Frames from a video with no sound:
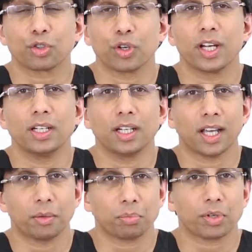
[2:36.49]

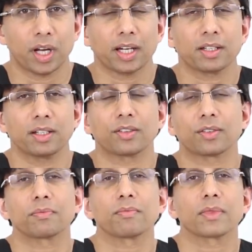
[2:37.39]
training and
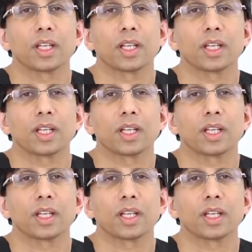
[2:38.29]
practice,